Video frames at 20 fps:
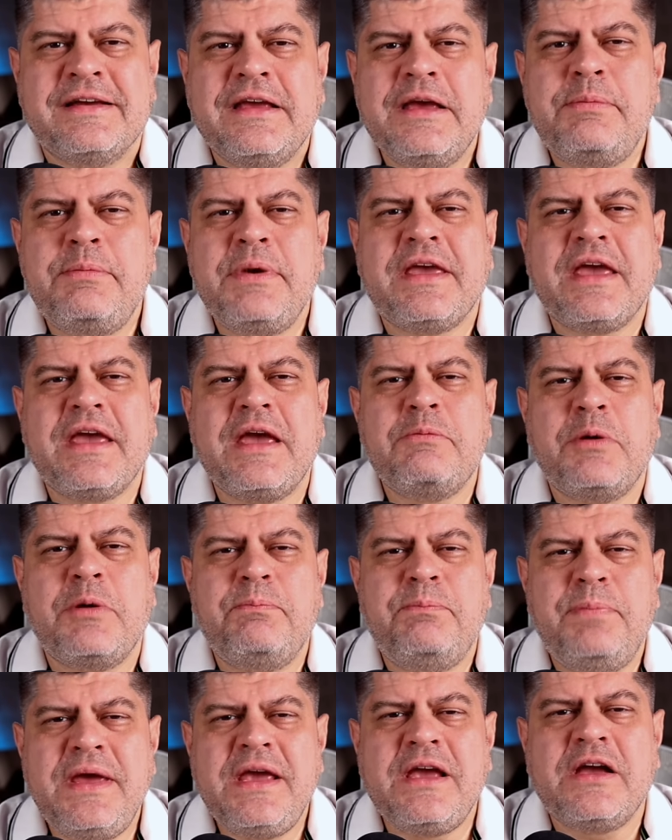He became a
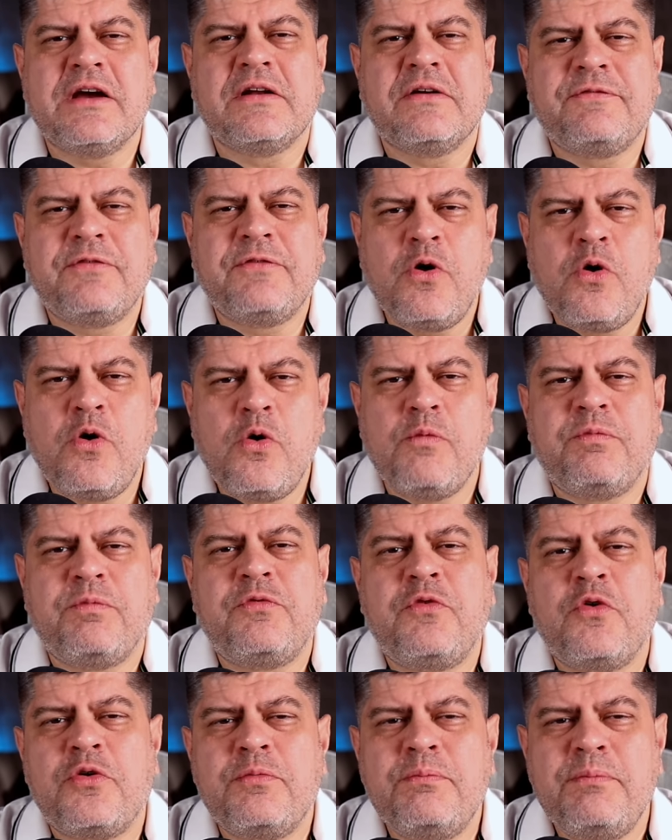beacon of hope
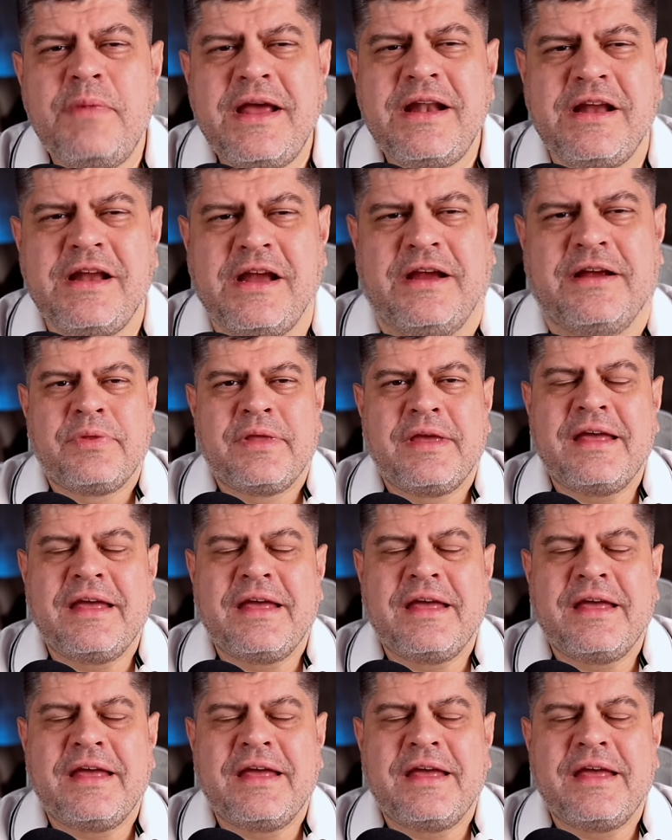for many.